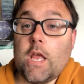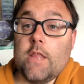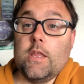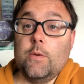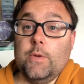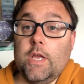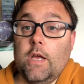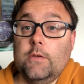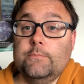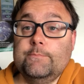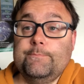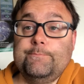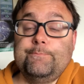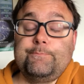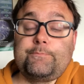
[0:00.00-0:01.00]
And there we go.
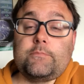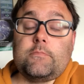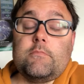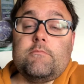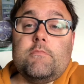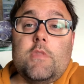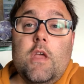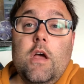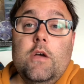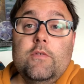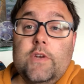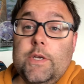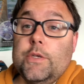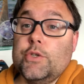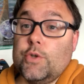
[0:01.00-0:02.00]

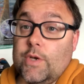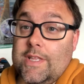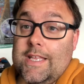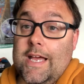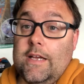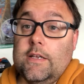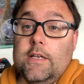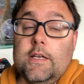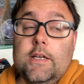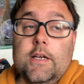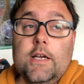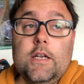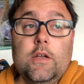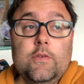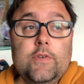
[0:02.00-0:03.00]
Hopefully you enjoyed that.
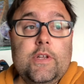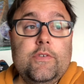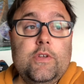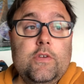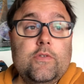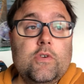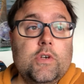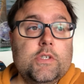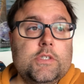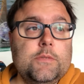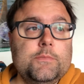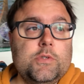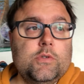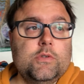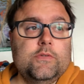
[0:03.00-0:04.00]
And hopefully if you've got
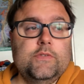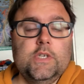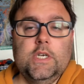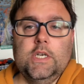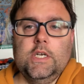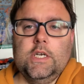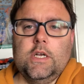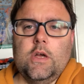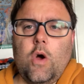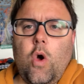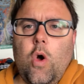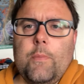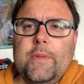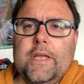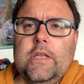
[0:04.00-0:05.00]
some sort of
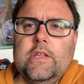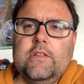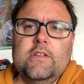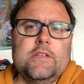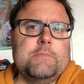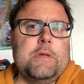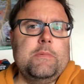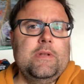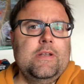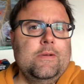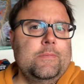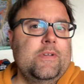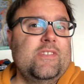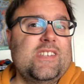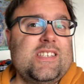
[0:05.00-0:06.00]
hobby that's maybe a
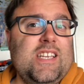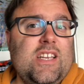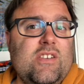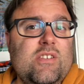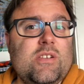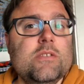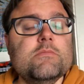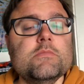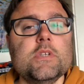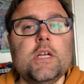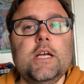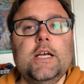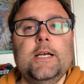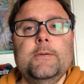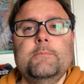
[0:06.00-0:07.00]
little bit of a secret,
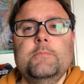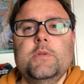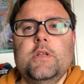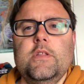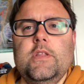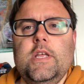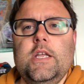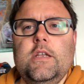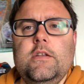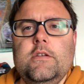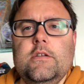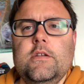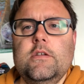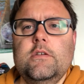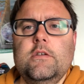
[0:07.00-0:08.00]
um,
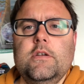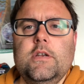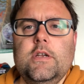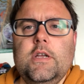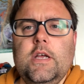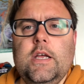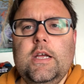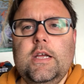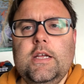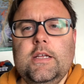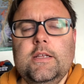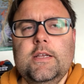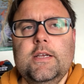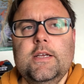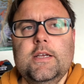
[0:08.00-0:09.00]
then uh,